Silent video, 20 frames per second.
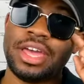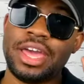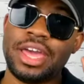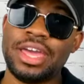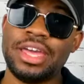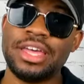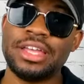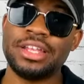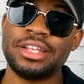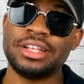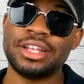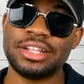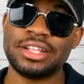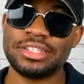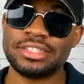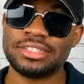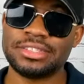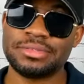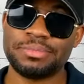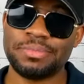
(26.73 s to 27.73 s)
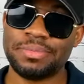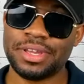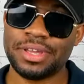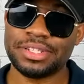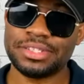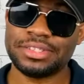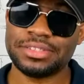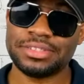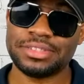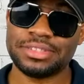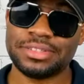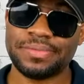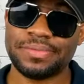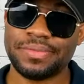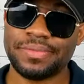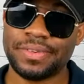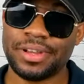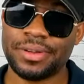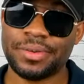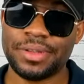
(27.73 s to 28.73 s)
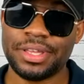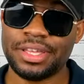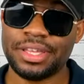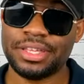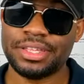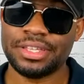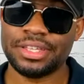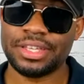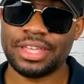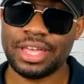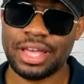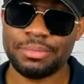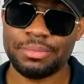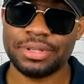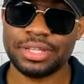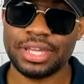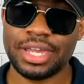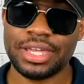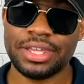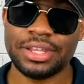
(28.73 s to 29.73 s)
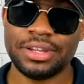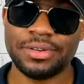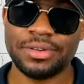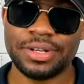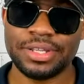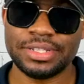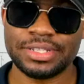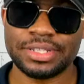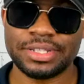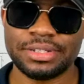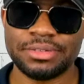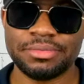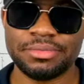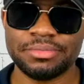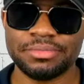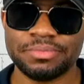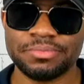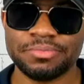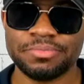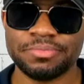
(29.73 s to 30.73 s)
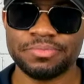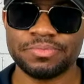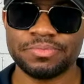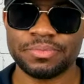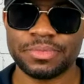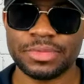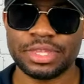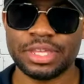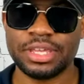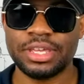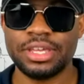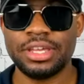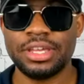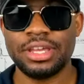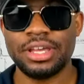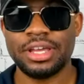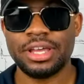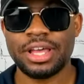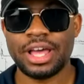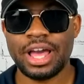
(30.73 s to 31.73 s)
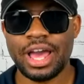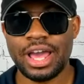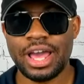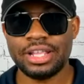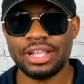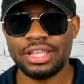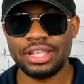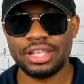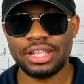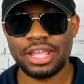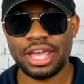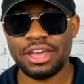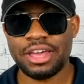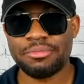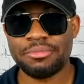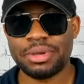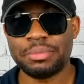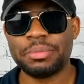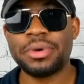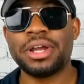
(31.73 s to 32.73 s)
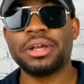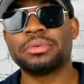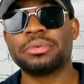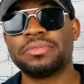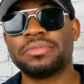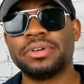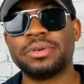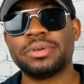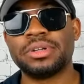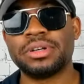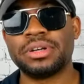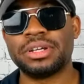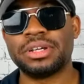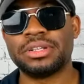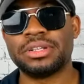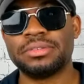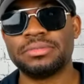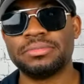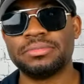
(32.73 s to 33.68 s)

And it's because of a very complicated reason. I didn't have my microphone on.